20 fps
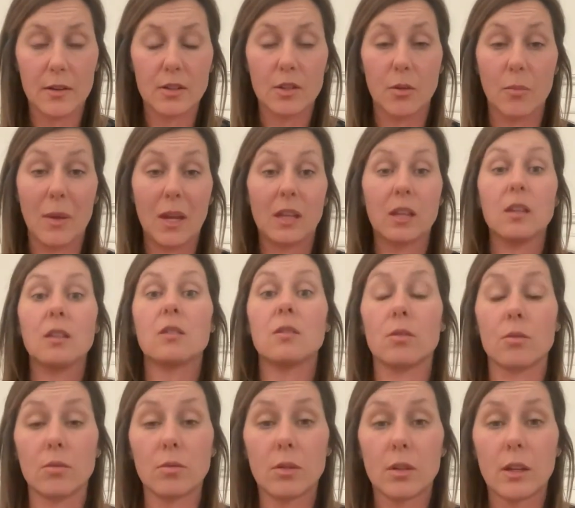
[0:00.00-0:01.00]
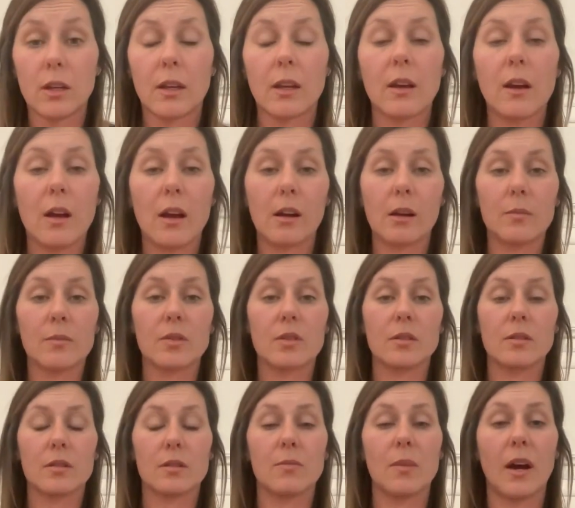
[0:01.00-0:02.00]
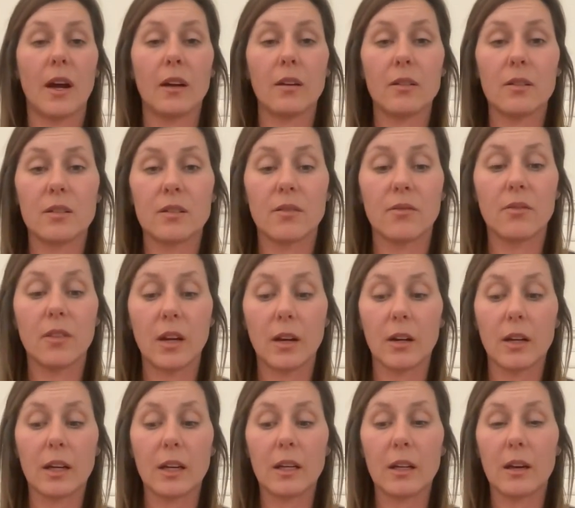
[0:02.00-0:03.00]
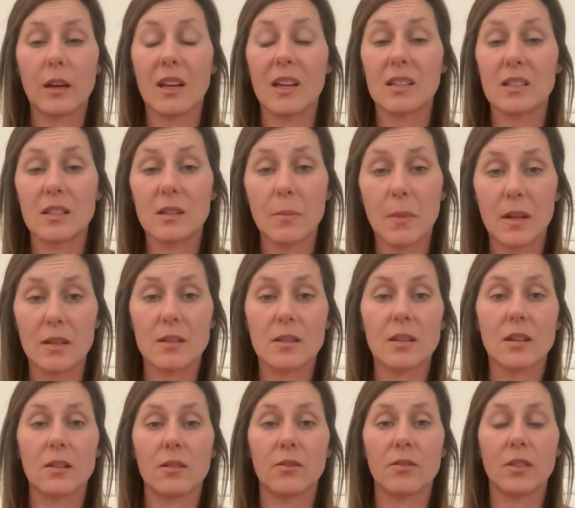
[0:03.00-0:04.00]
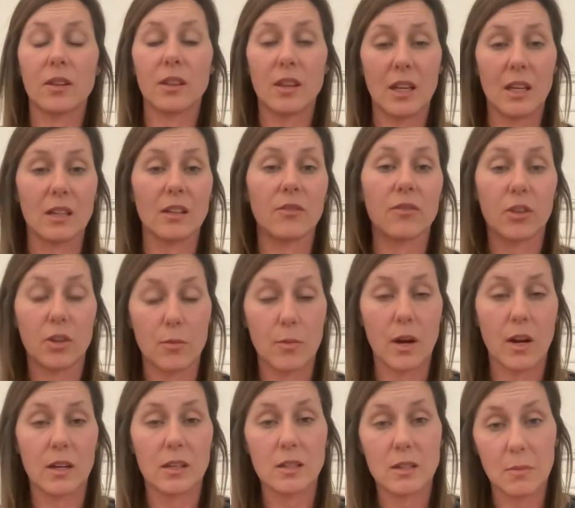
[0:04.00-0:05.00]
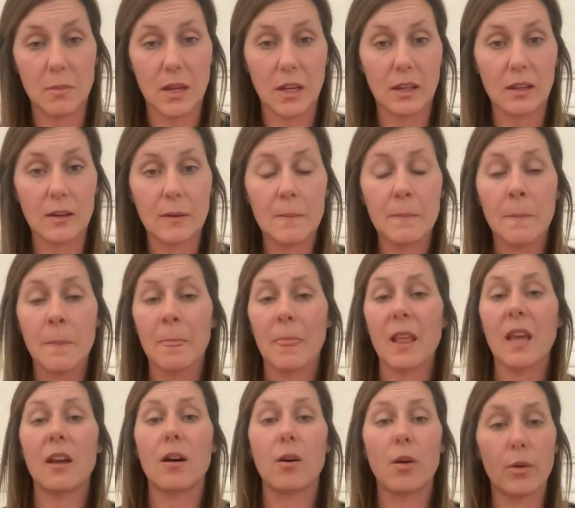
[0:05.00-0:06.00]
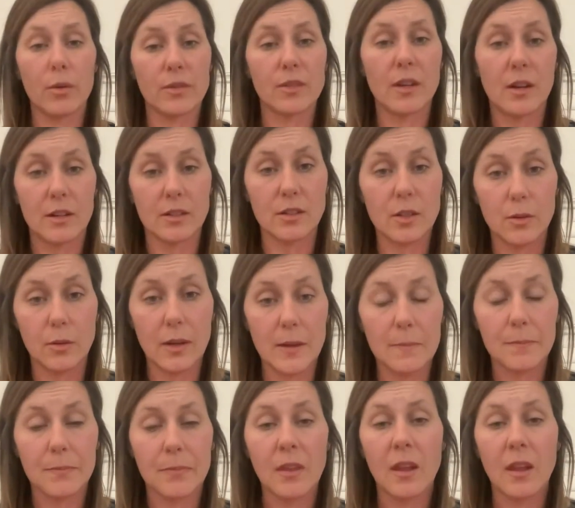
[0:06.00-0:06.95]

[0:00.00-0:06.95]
So making new, says bile is a very expensive thing for your body to make. It holds on to it.